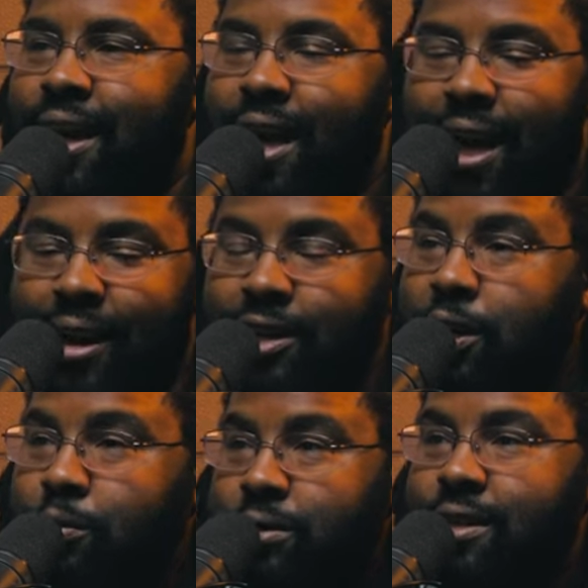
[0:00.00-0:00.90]
And she
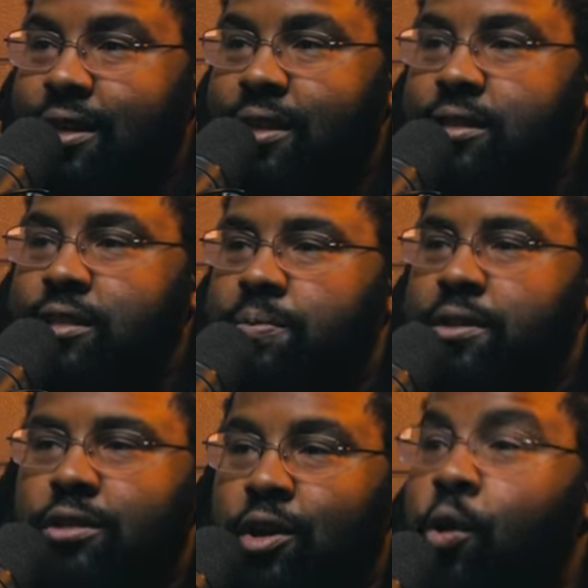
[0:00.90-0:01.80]
was like, This has been
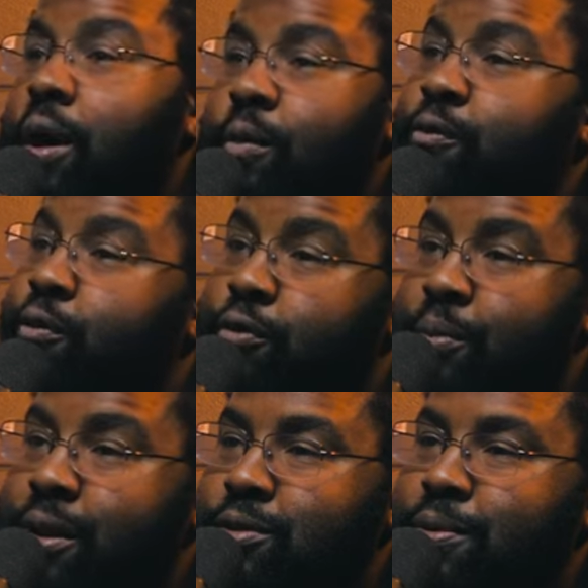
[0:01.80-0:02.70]
so helpful for yeah.
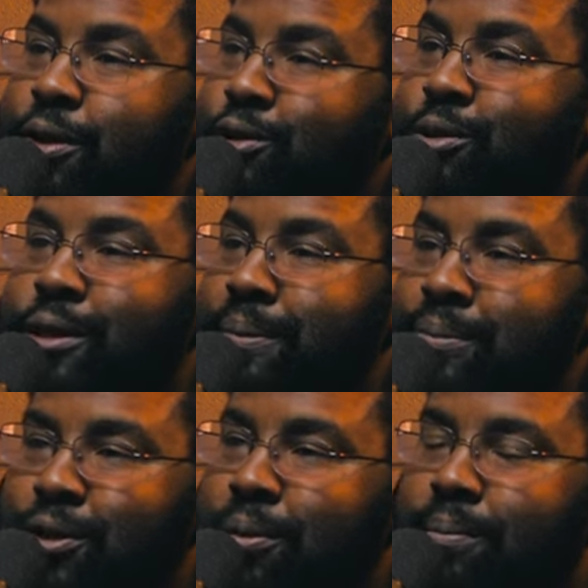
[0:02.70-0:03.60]
me spiritually. Yeah.
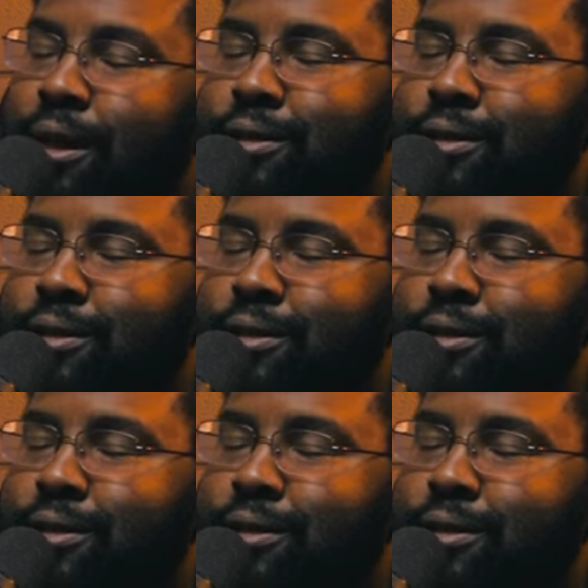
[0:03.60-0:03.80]
So bless the